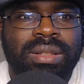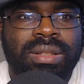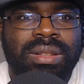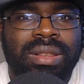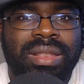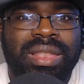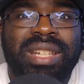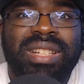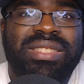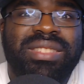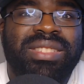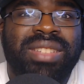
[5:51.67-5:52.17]

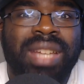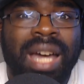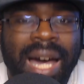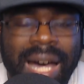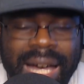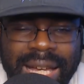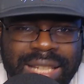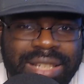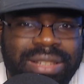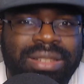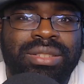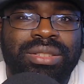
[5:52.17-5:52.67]
The
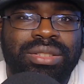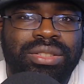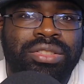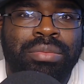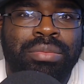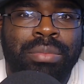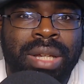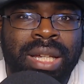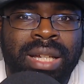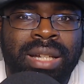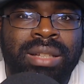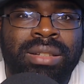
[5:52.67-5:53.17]

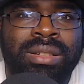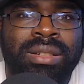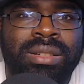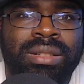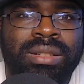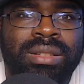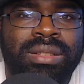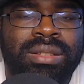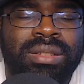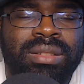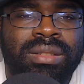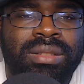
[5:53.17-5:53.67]
Titans, man.
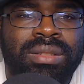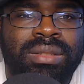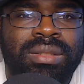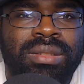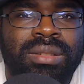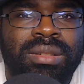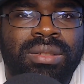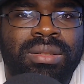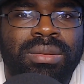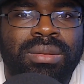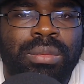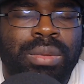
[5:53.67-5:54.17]

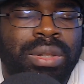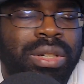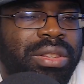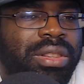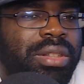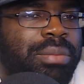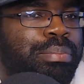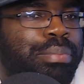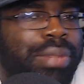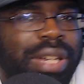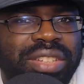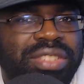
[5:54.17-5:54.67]
One of
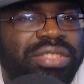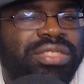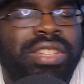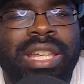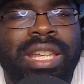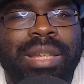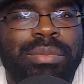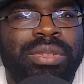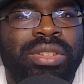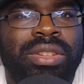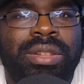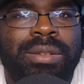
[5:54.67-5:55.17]
the best
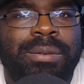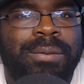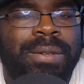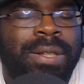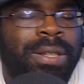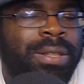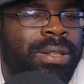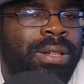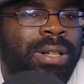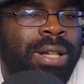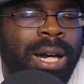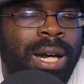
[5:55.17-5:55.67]
teams
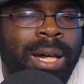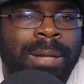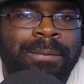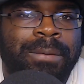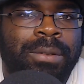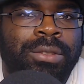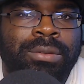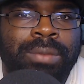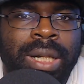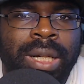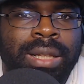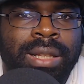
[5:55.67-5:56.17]
in the
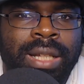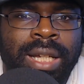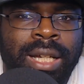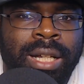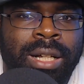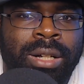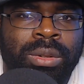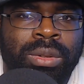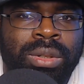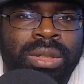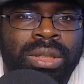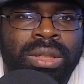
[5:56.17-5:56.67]
conference right
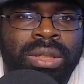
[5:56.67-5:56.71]
now.